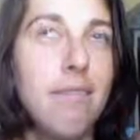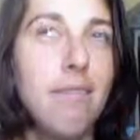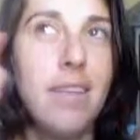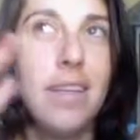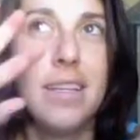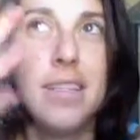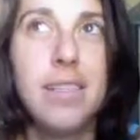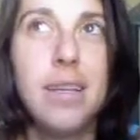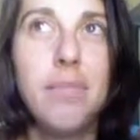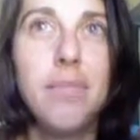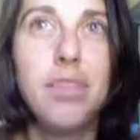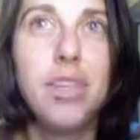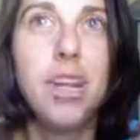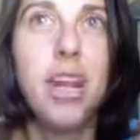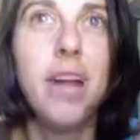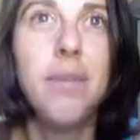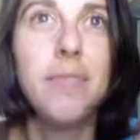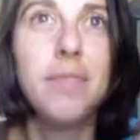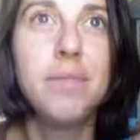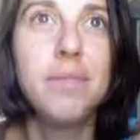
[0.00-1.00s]
the assumption
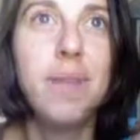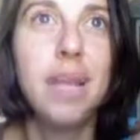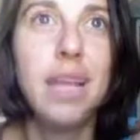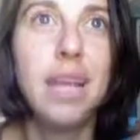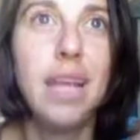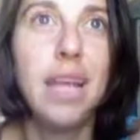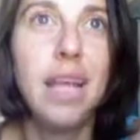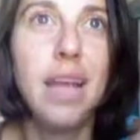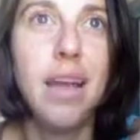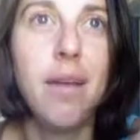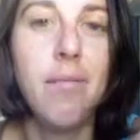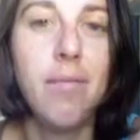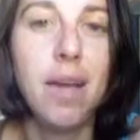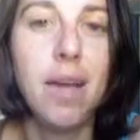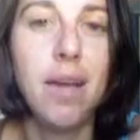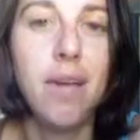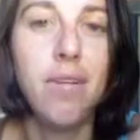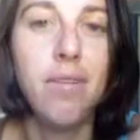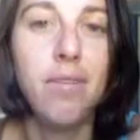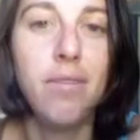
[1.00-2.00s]
I was making
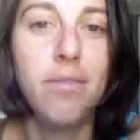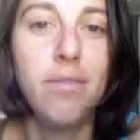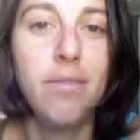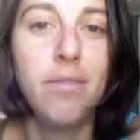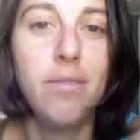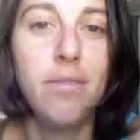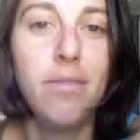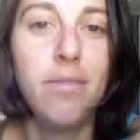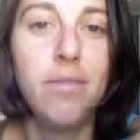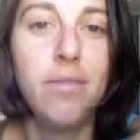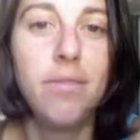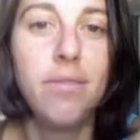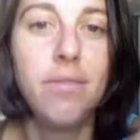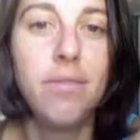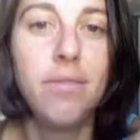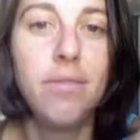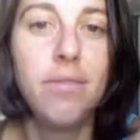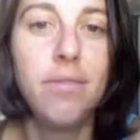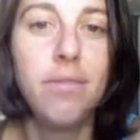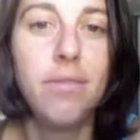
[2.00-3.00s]
about
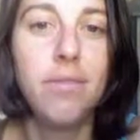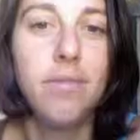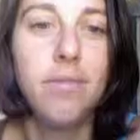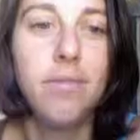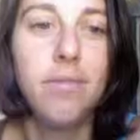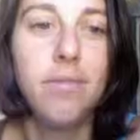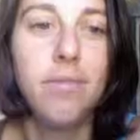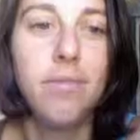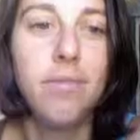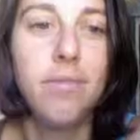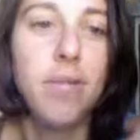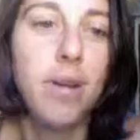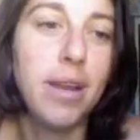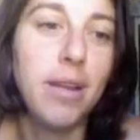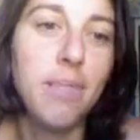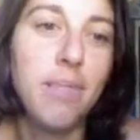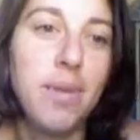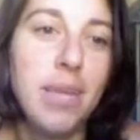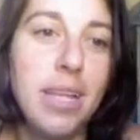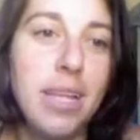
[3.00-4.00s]
what
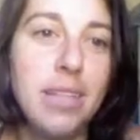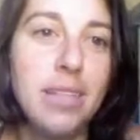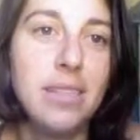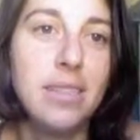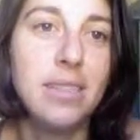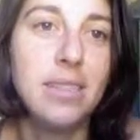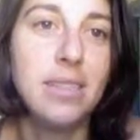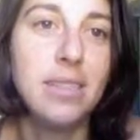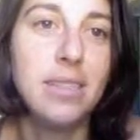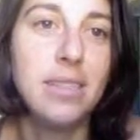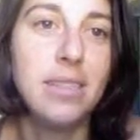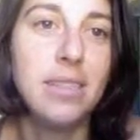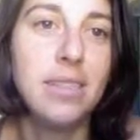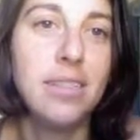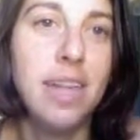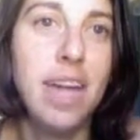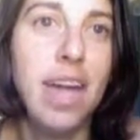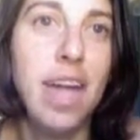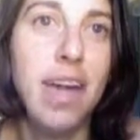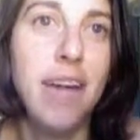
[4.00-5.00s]
it means
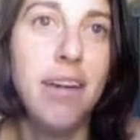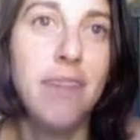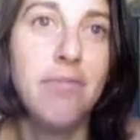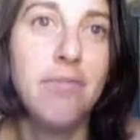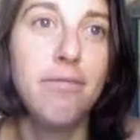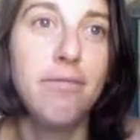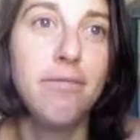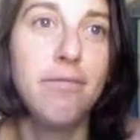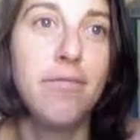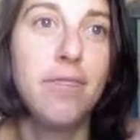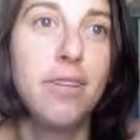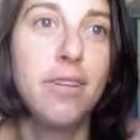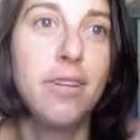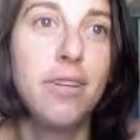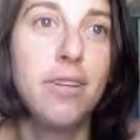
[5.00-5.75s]
to have